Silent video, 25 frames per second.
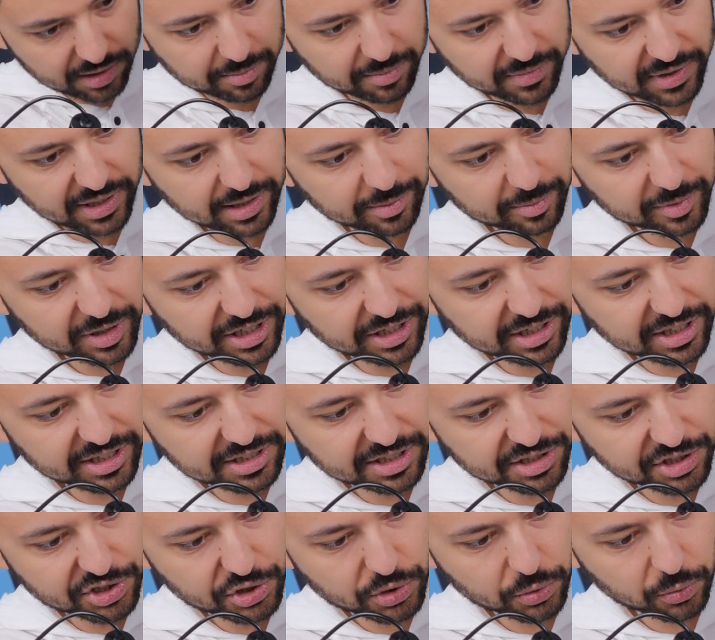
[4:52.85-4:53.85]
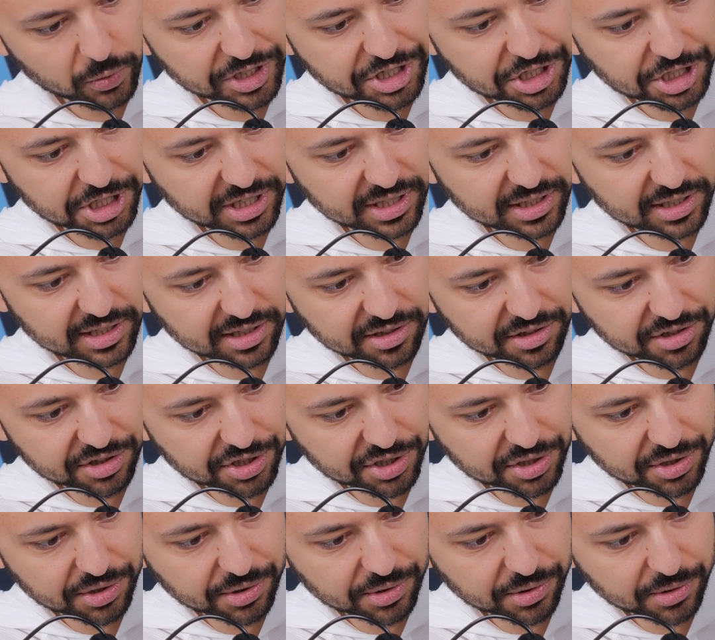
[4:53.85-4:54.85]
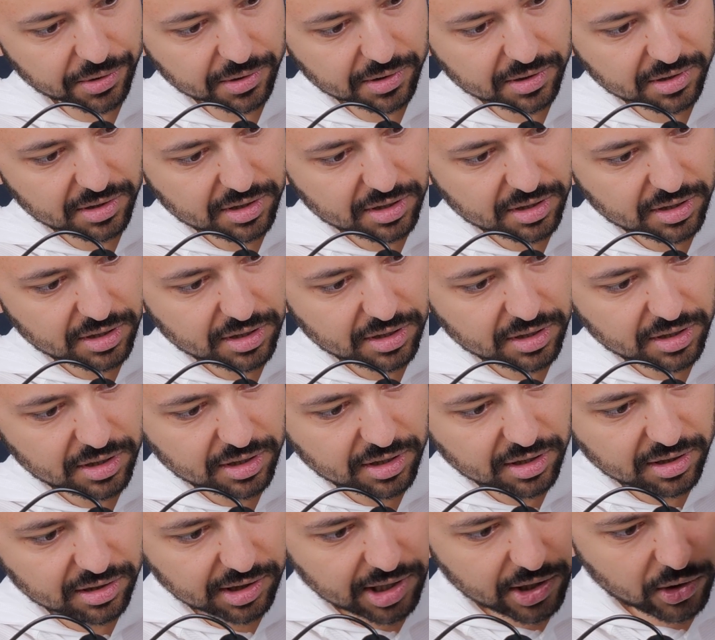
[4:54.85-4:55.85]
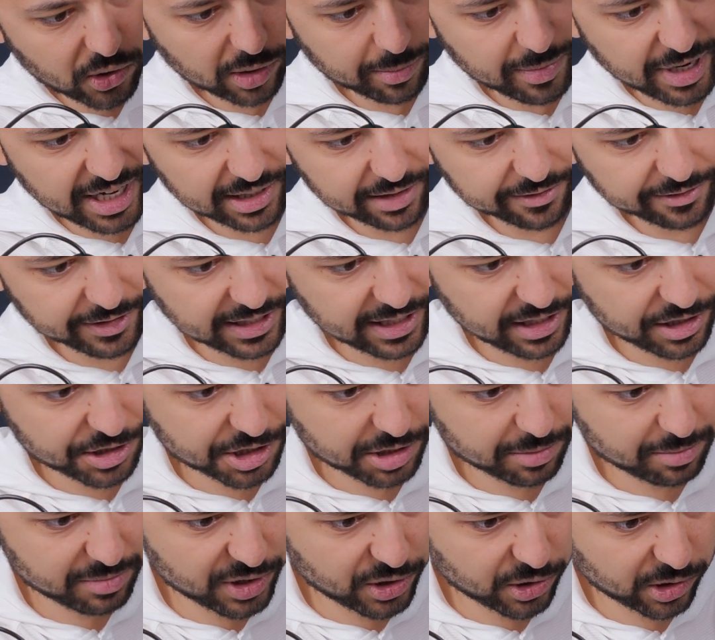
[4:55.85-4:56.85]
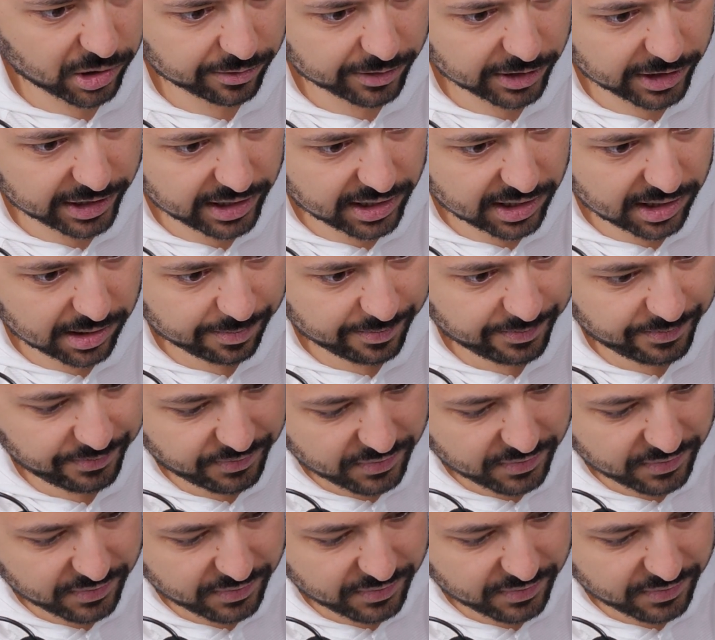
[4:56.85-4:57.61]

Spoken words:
I am going to need to switch it into lower magnification mode over here